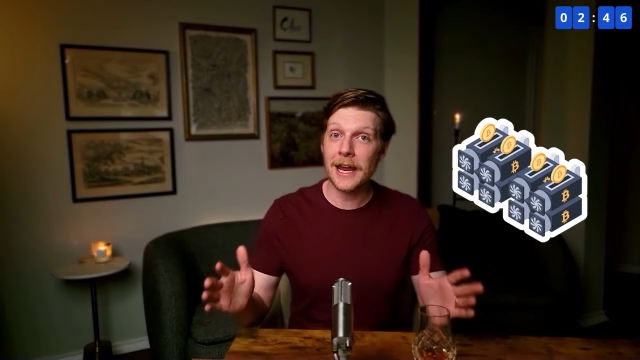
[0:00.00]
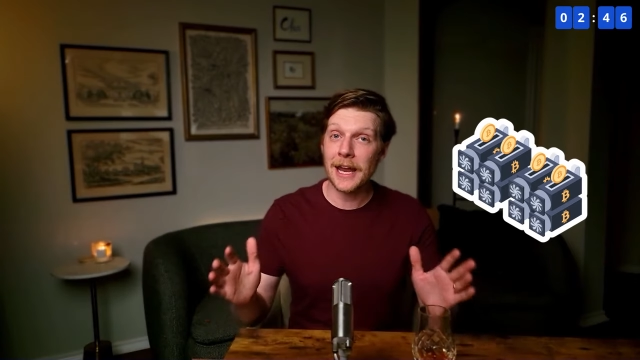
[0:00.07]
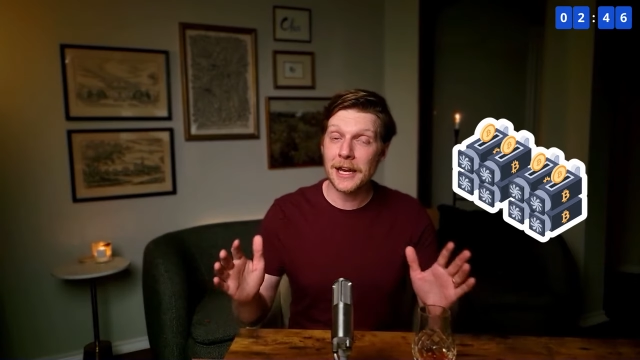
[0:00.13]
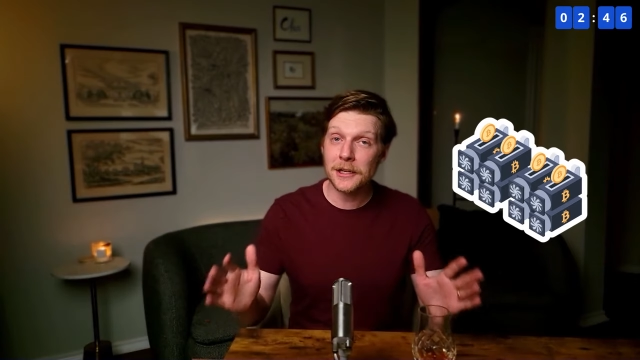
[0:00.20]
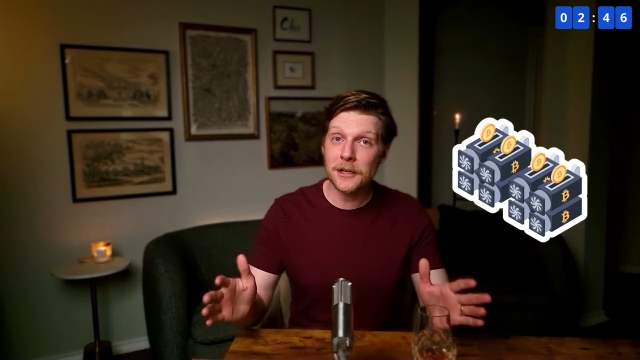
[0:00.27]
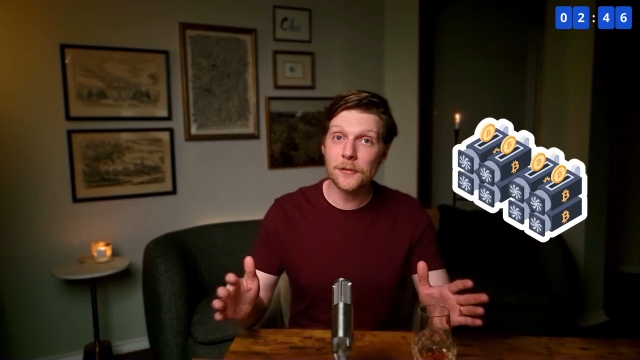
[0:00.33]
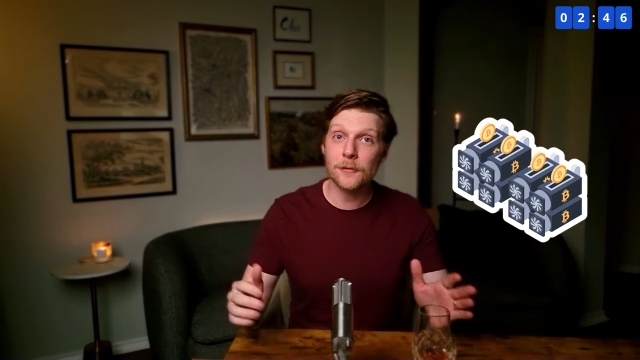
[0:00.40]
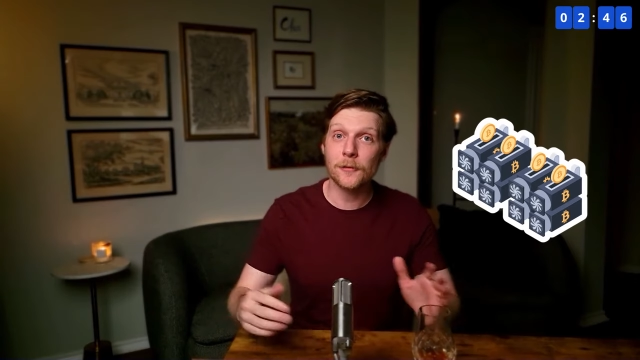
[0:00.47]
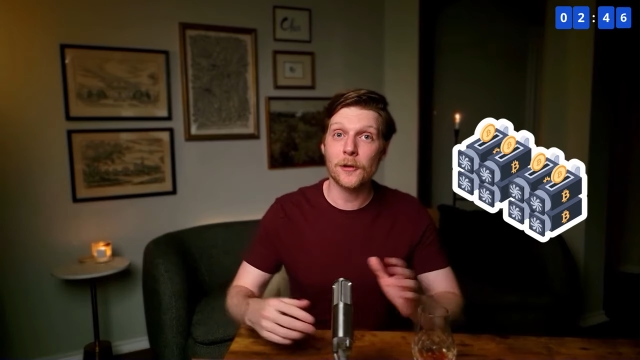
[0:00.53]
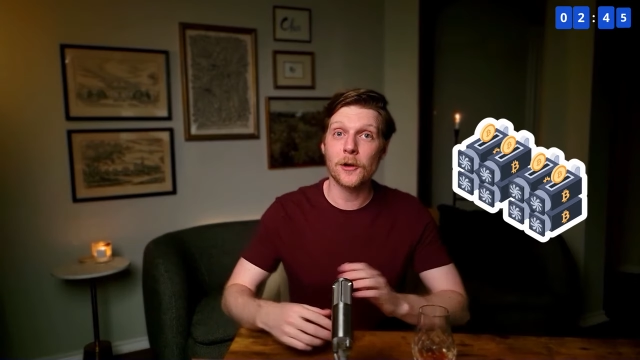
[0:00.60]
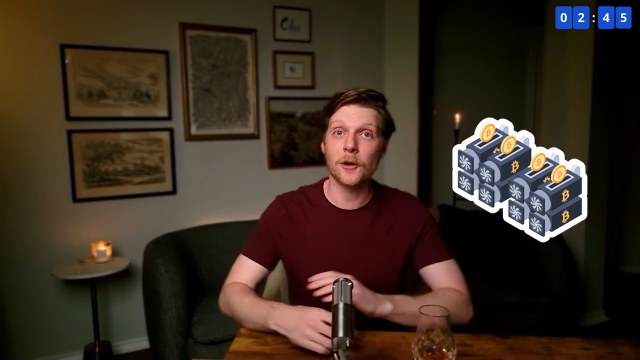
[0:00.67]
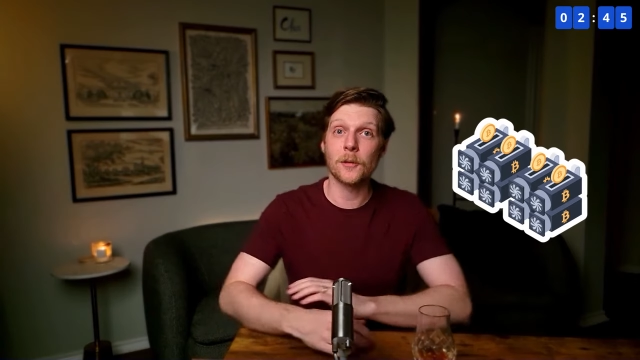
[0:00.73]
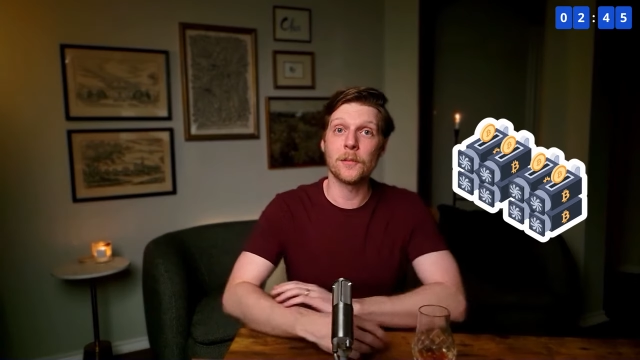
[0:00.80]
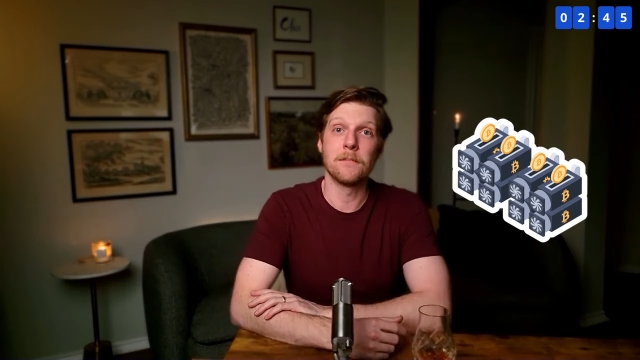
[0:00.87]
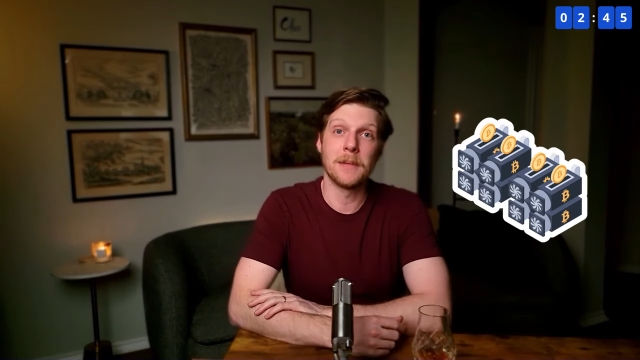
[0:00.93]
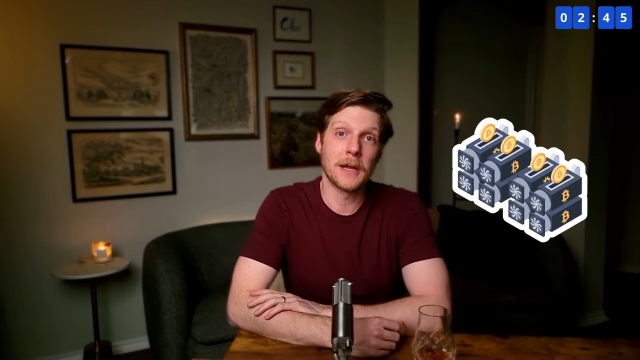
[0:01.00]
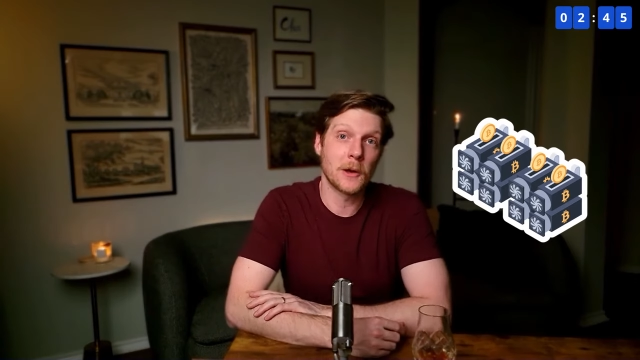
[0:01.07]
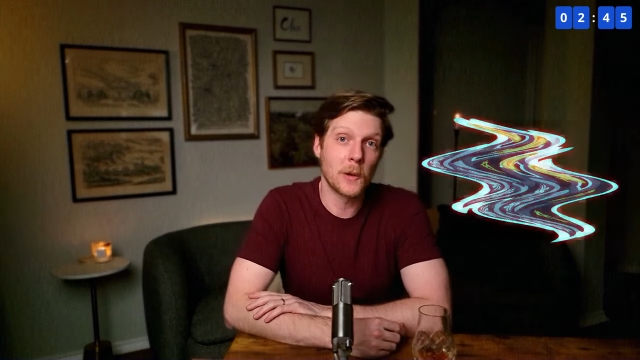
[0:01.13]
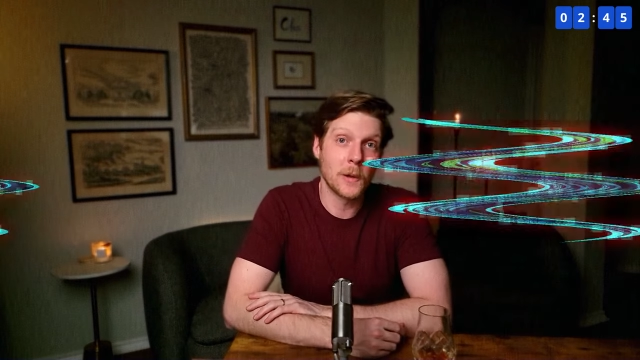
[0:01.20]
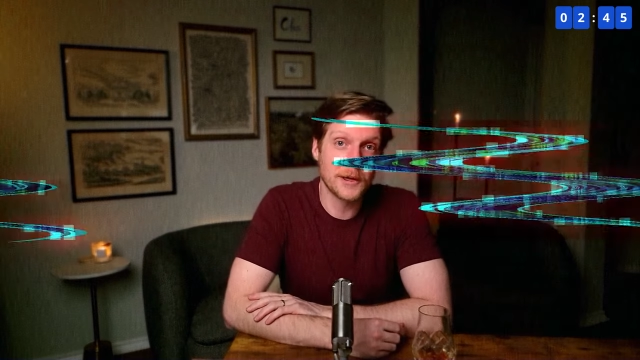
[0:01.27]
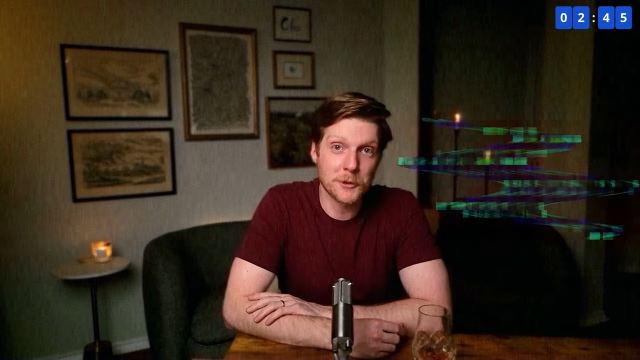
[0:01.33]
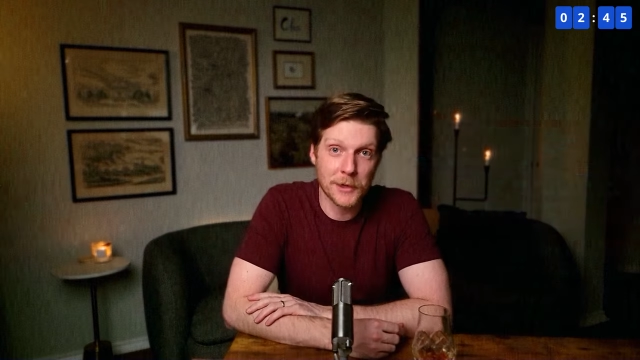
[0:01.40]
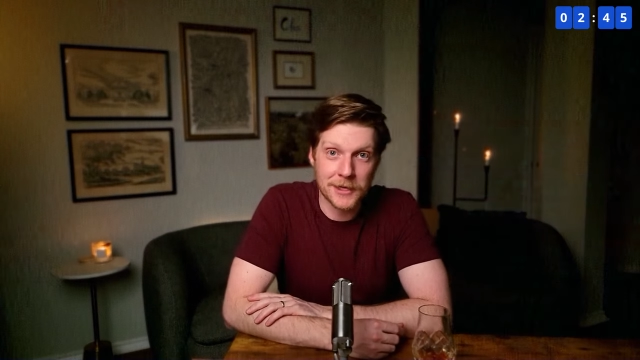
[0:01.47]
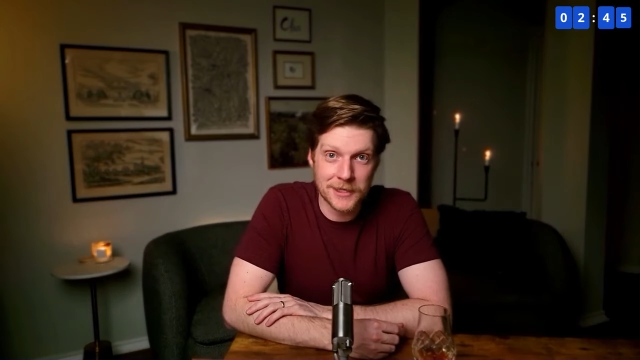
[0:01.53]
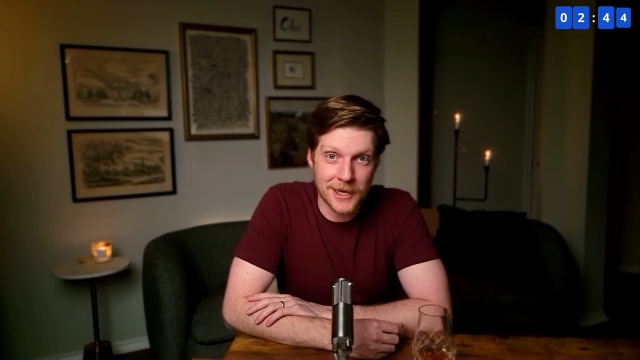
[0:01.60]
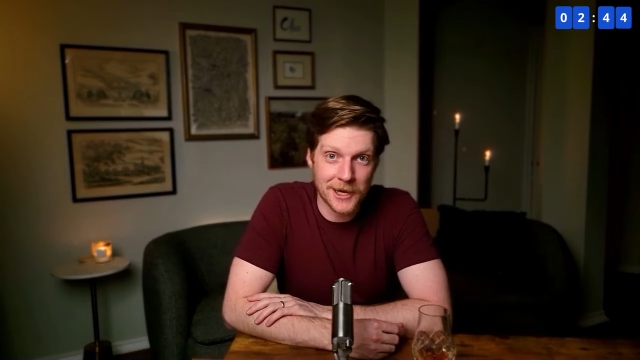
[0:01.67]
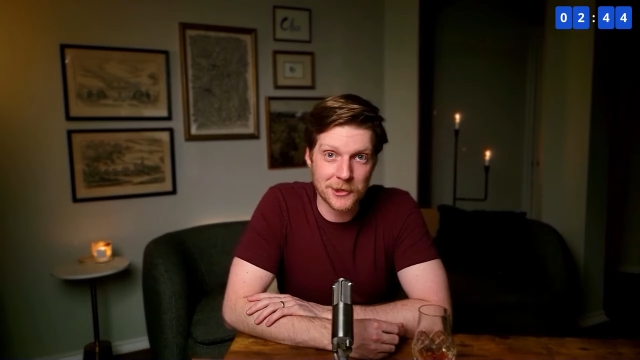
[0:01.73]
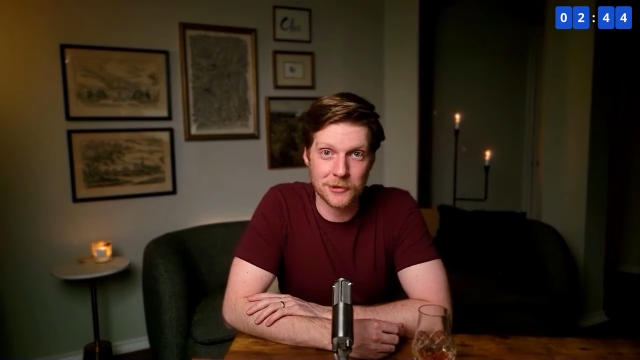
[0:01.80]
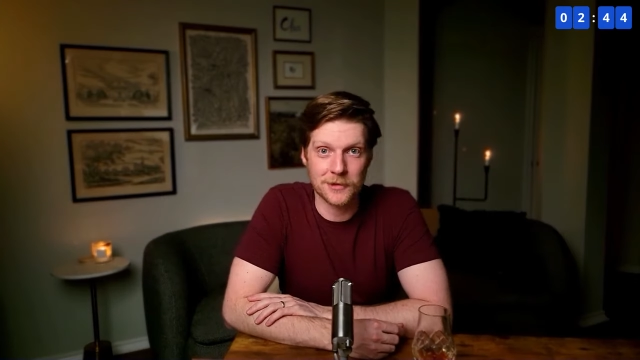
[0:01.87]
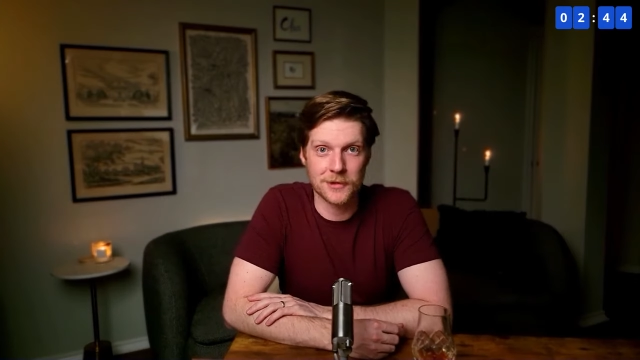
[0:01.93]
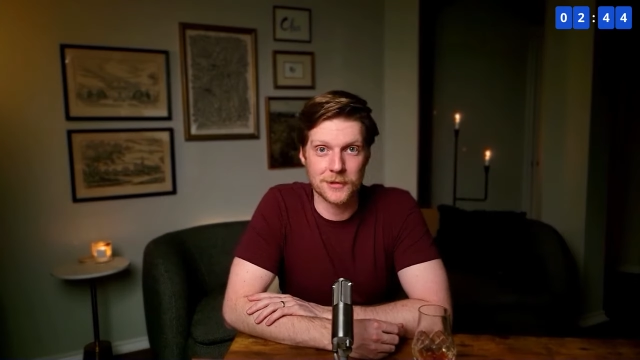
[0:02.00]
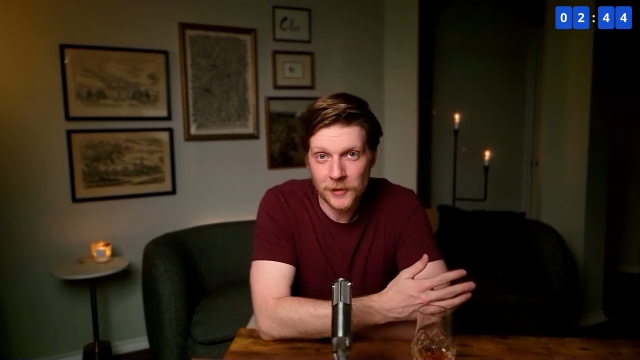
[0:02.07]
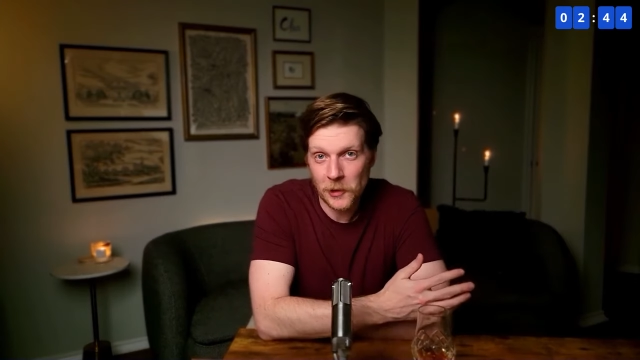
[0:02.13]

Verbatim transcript: and confirm Bitcoin transactions.